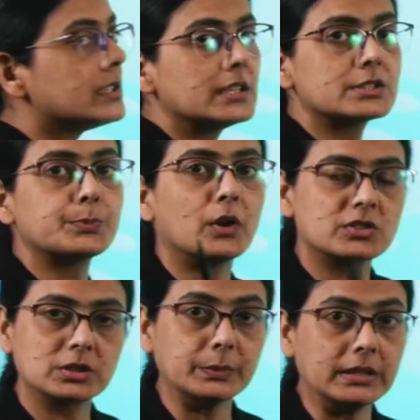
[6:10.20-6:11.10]
is
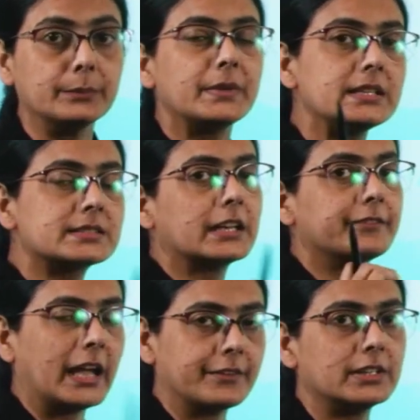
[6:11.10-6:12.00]
possible, means
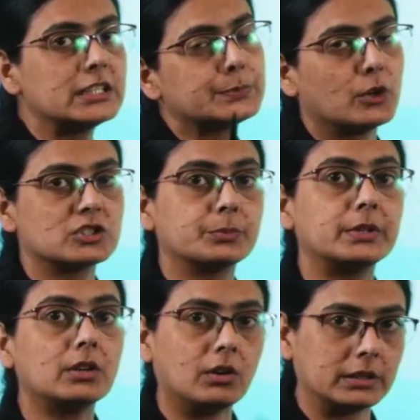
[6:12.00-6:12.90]
survival is
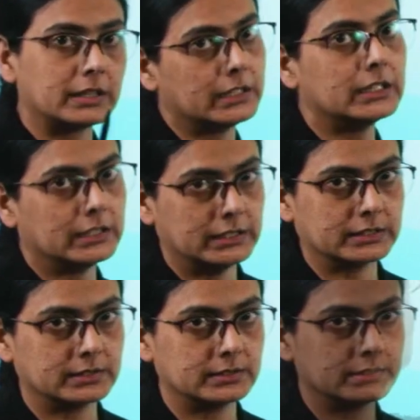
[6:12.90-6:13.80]
possible on our Earth.